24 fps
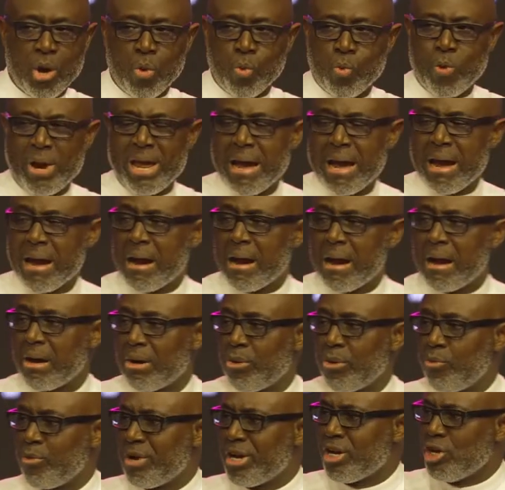We
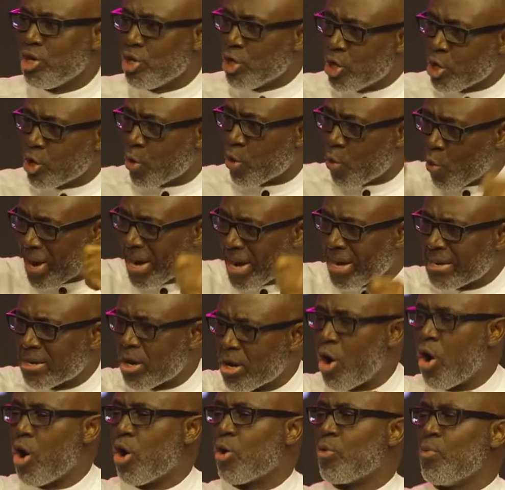are
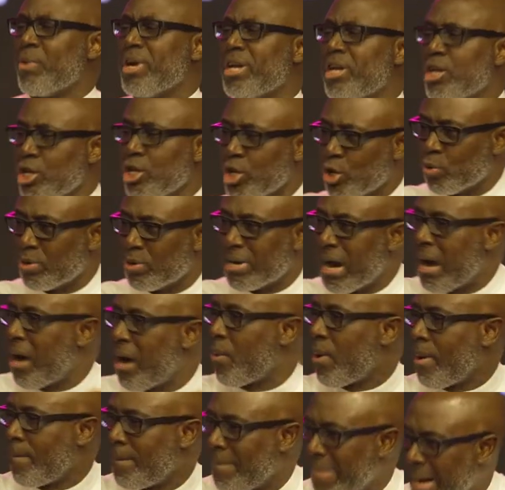renewing or renewed
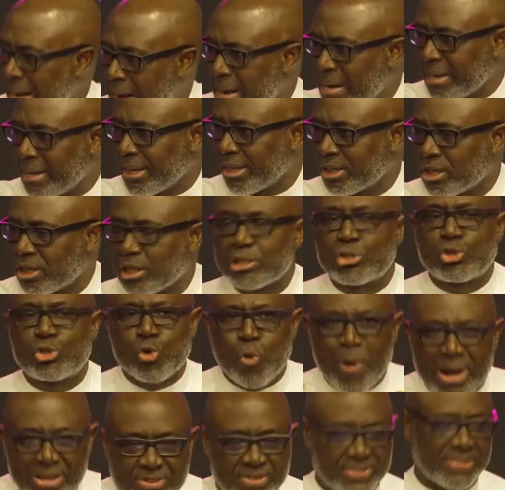our mind
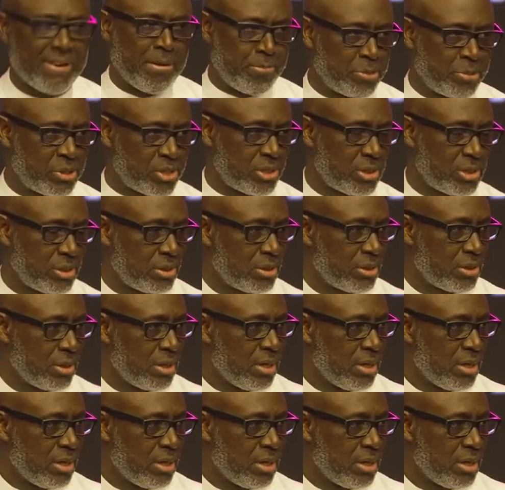to accept